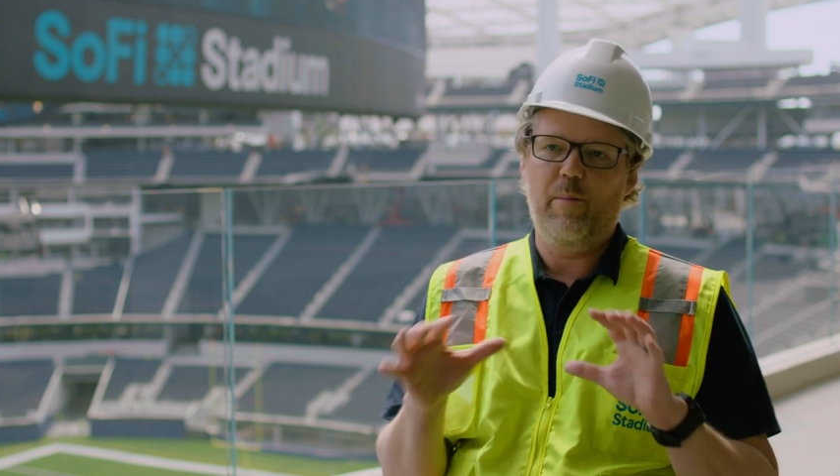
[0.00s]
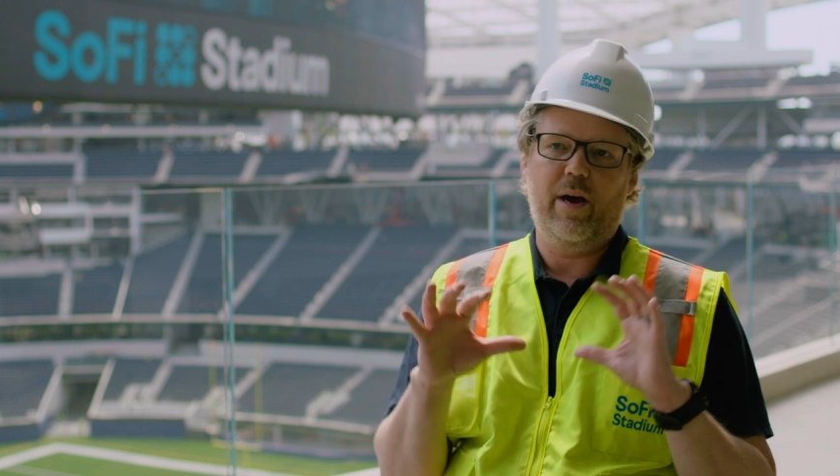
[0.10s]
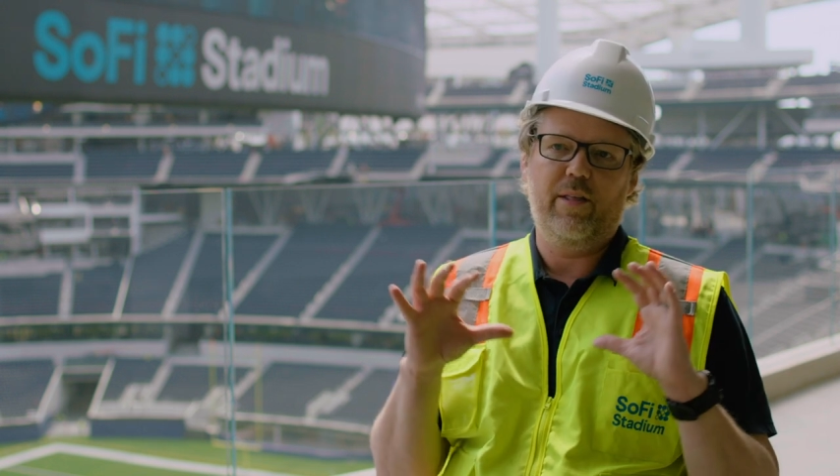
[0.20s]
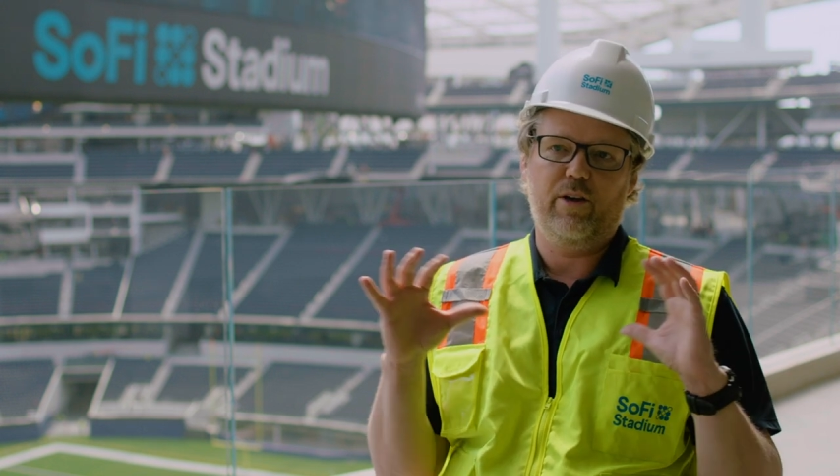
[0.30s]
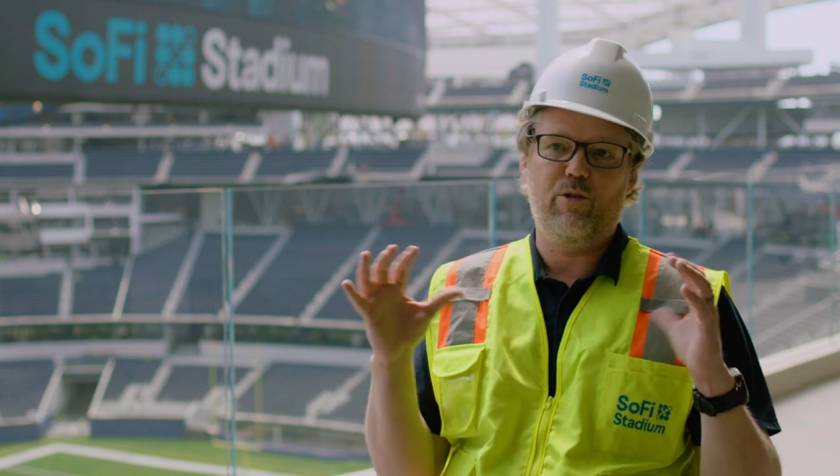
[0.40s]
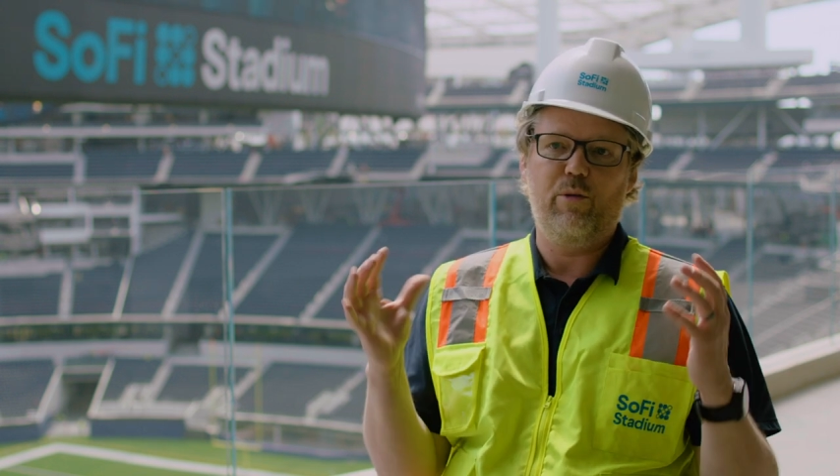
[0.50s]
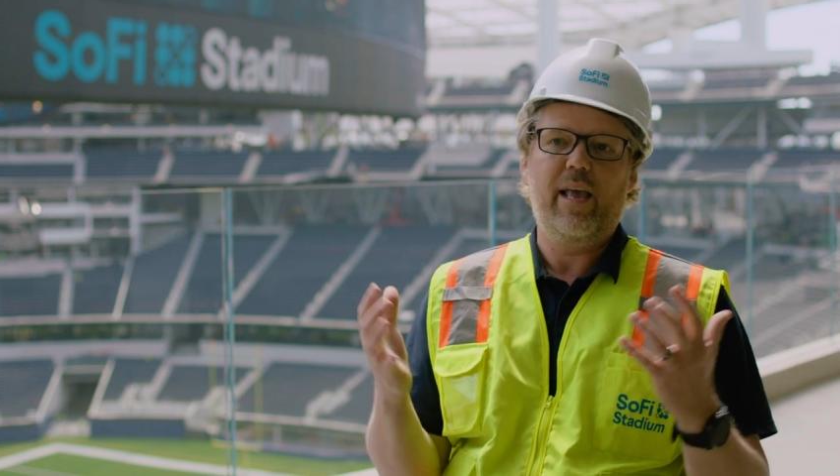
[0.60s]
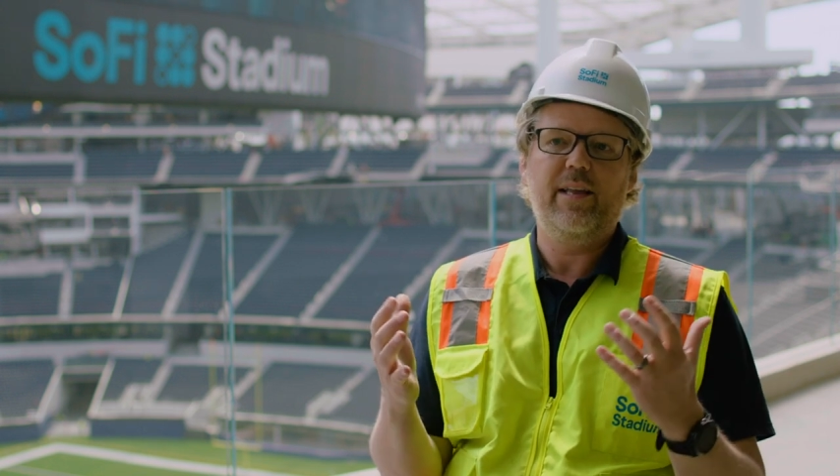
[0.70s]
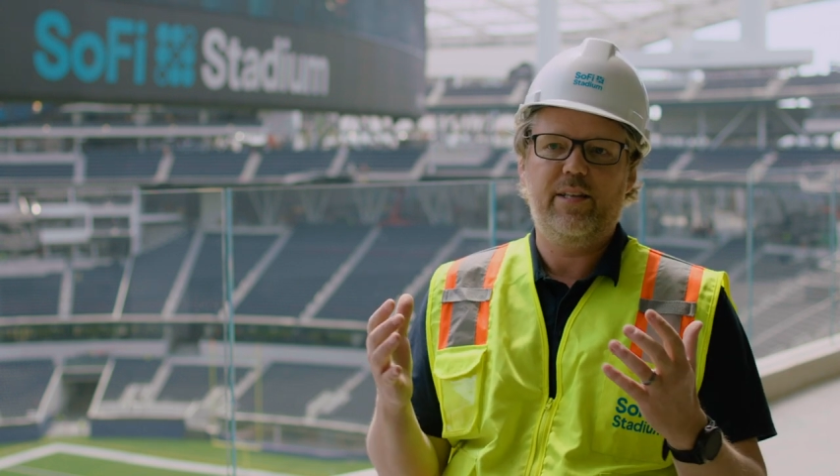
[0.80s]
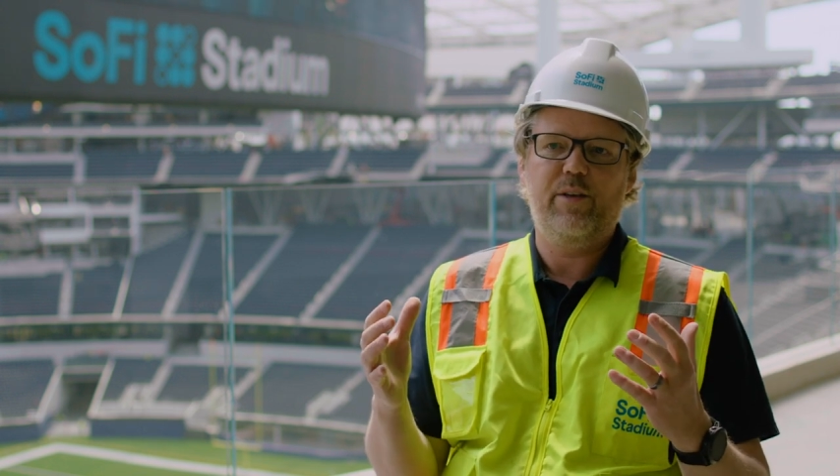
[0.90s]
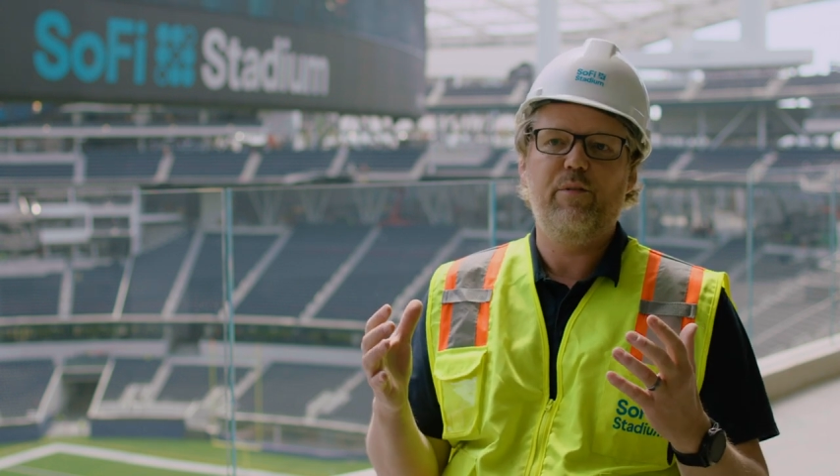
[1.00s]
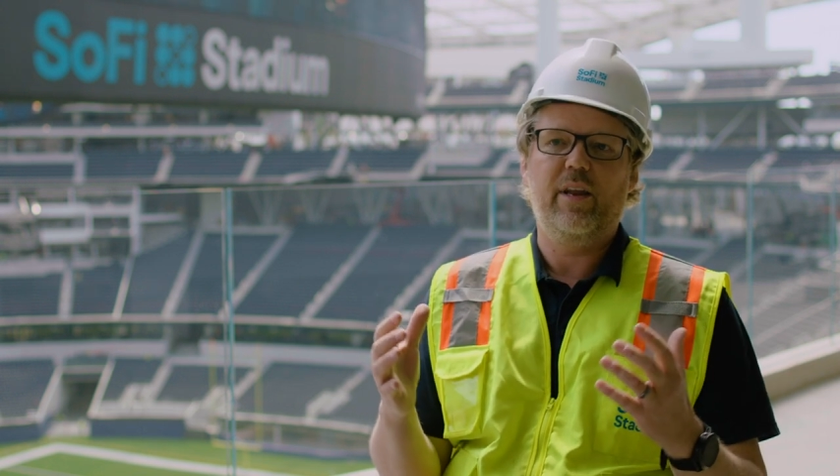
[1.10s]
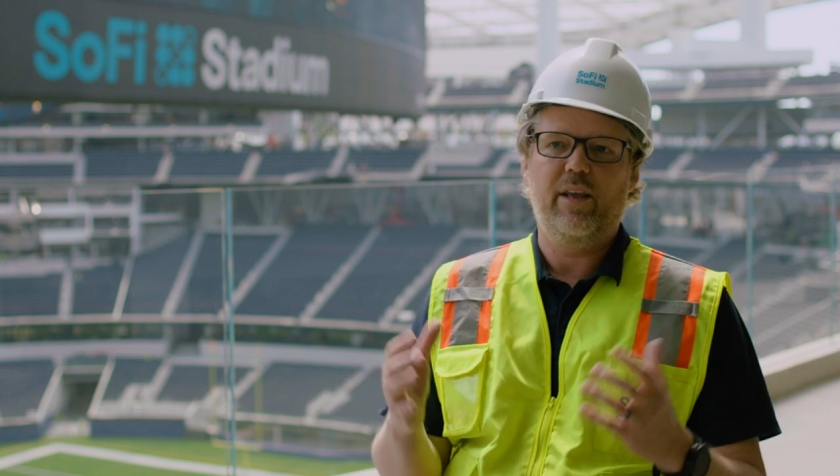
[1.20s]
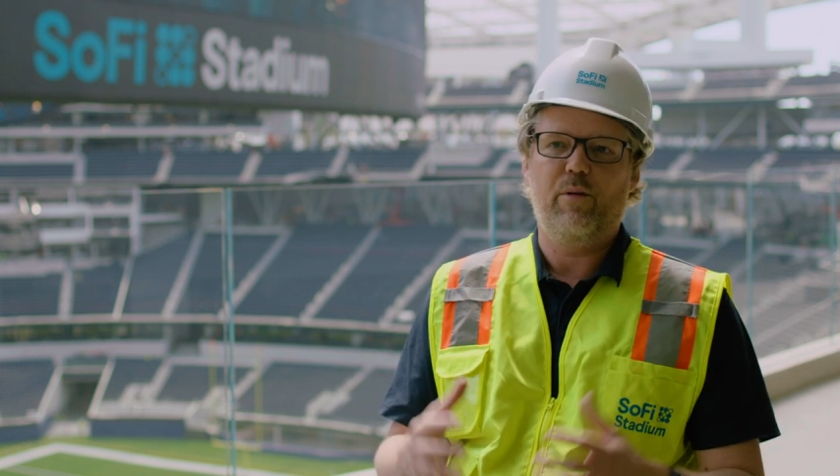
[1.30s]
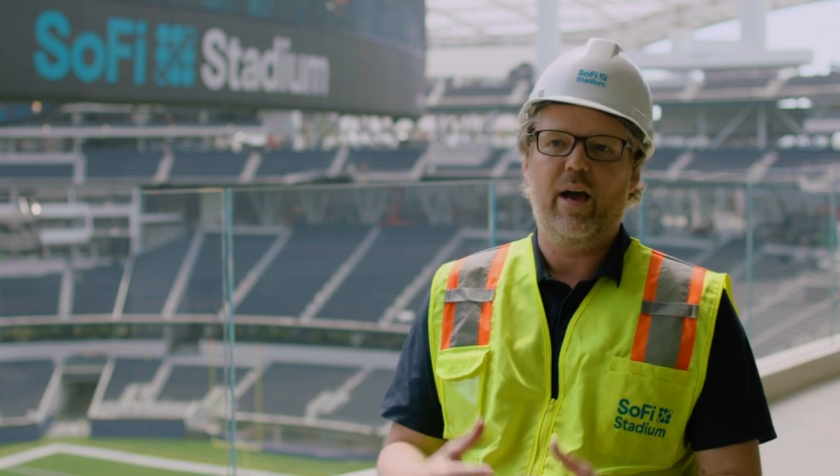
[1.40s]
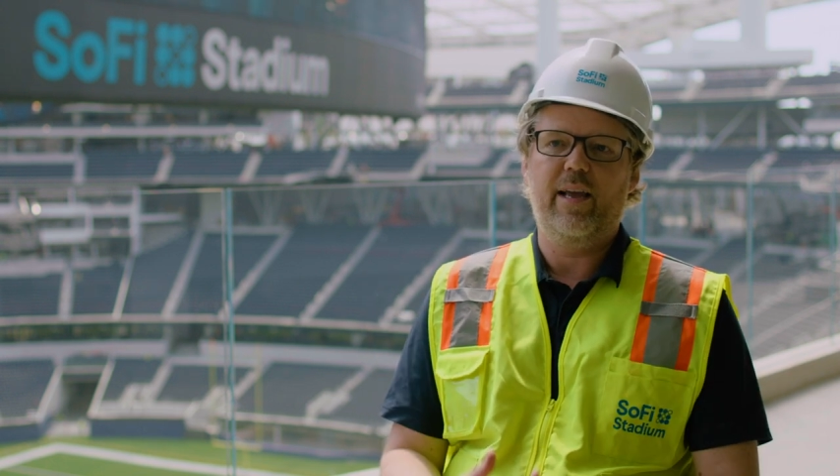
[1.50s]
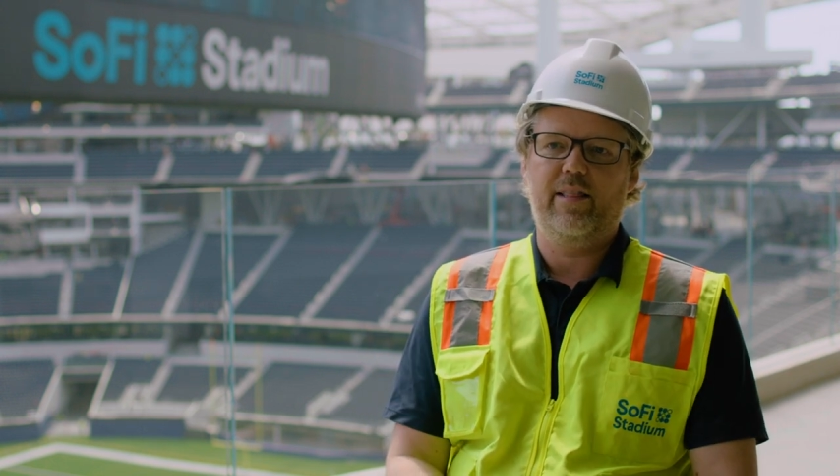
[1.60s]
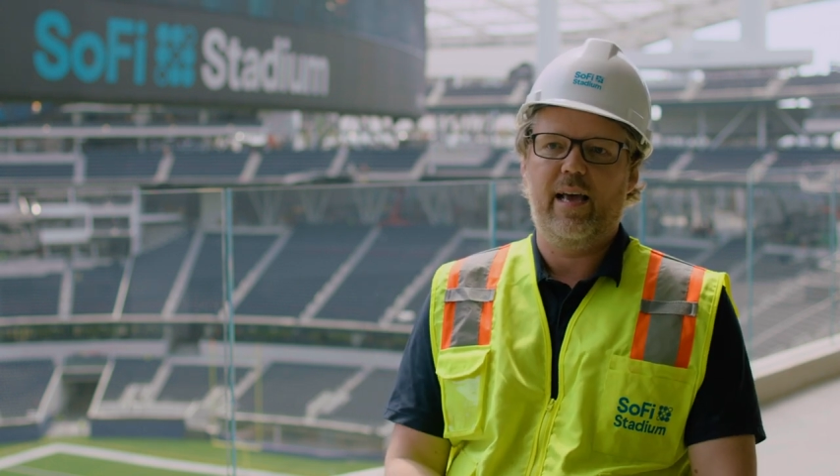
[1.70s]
by the creativity, right,